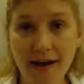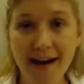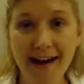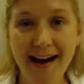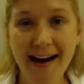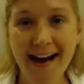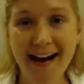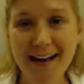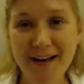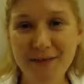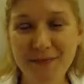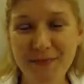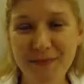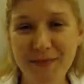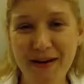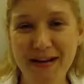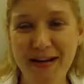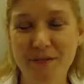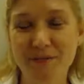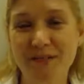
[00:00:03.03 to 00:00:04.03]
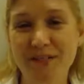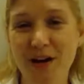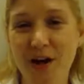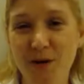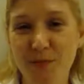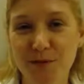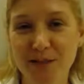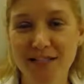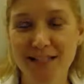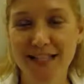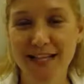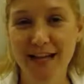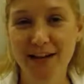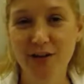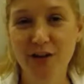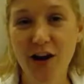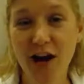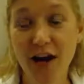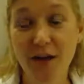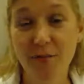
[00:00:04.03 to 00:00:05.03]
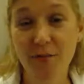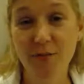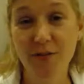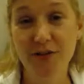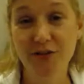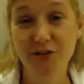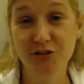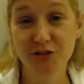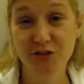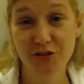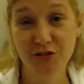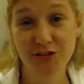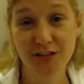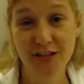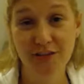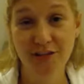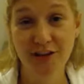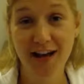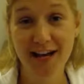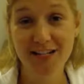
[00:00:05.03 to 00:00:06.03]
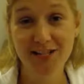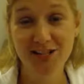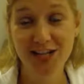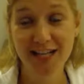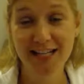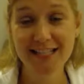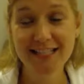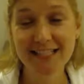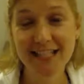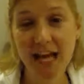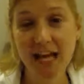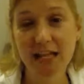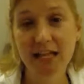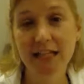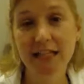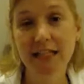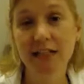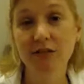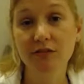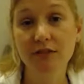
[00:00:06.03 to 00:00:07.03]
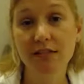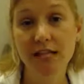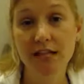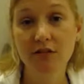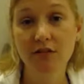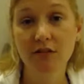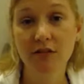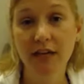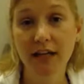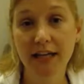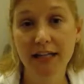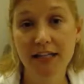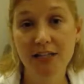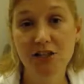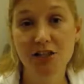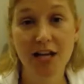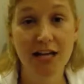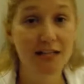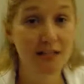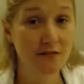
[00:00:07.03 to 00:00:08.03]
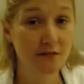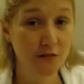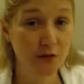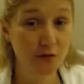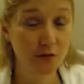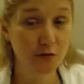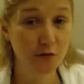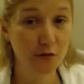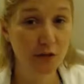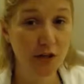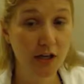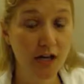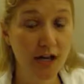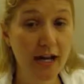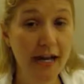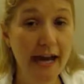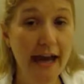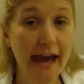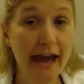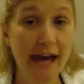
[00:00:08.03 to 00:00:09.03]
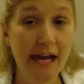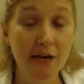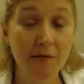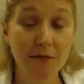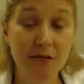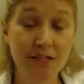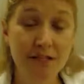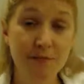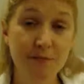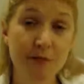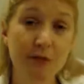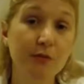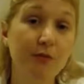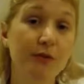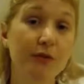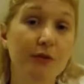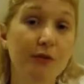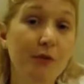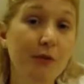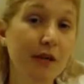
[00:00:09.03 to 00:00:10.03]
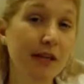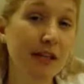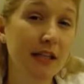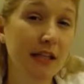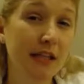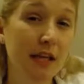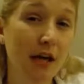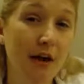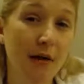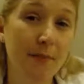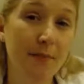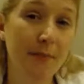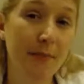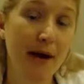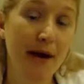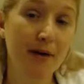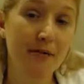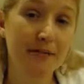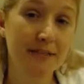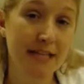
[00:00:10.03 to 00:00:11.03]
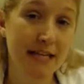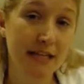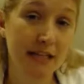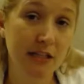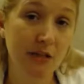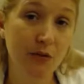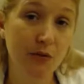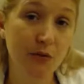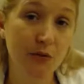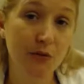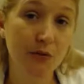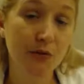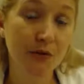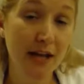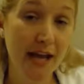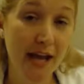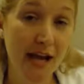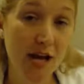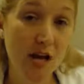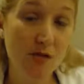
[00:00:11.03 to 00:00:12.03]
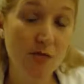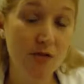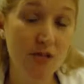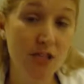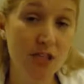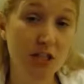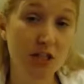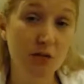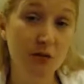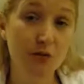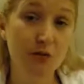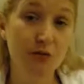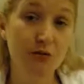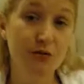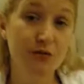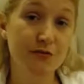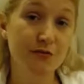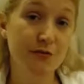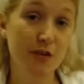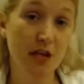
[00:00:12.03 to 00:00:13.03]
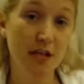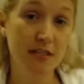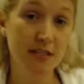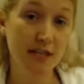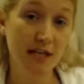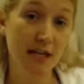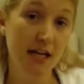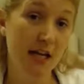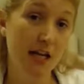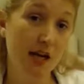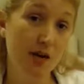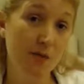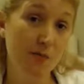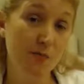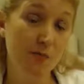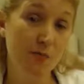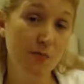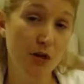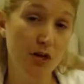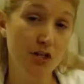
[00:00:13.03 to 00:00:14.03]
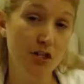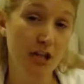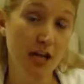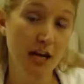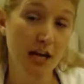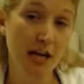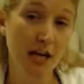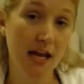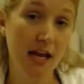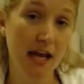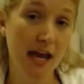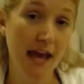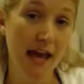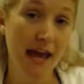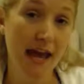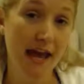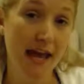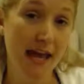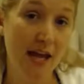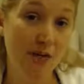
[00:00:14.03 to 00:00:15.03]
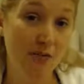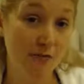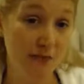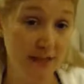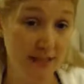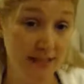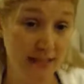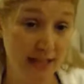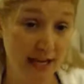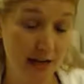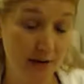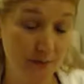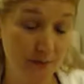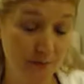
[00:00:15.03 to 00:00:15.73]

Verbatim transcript: Hi, my name is Aubrie Tanner. I'm a registered dental hygienist at Kanehl Dental in Jacksonville, Florida, and I'm going to speak with you quickly about daily oral care, which includes flossing, brushing, and rinsing.